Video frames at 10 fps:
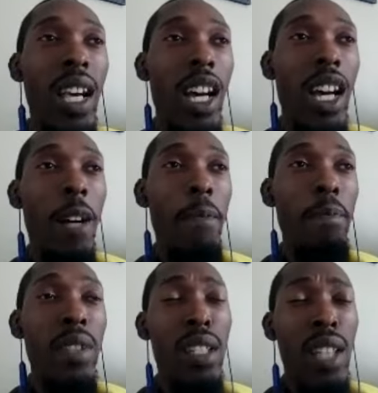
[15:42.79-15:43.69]
Um,
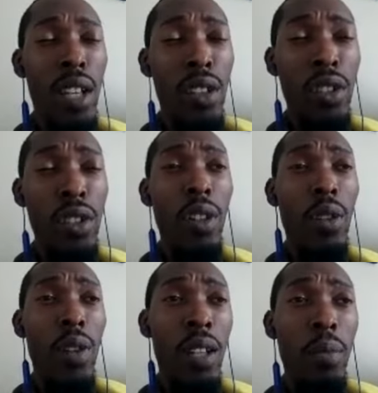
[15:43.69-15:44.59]
designers do it
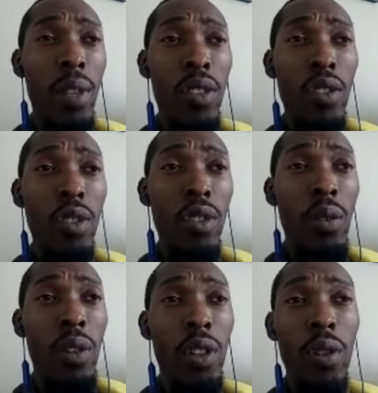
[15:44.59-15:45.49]
quite a bit too, and
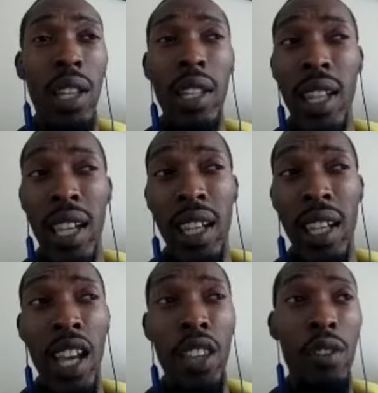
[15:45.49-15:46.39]
we're doing data
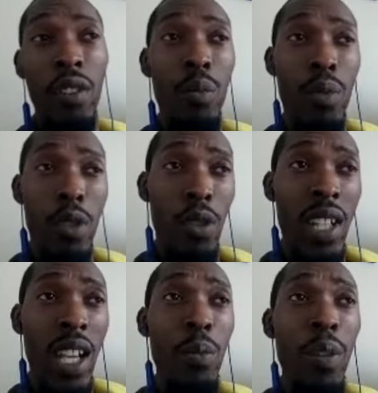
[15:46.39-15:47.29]
gathering,
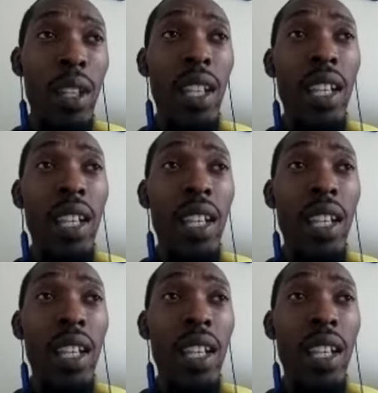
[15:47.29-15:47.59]
prototyping,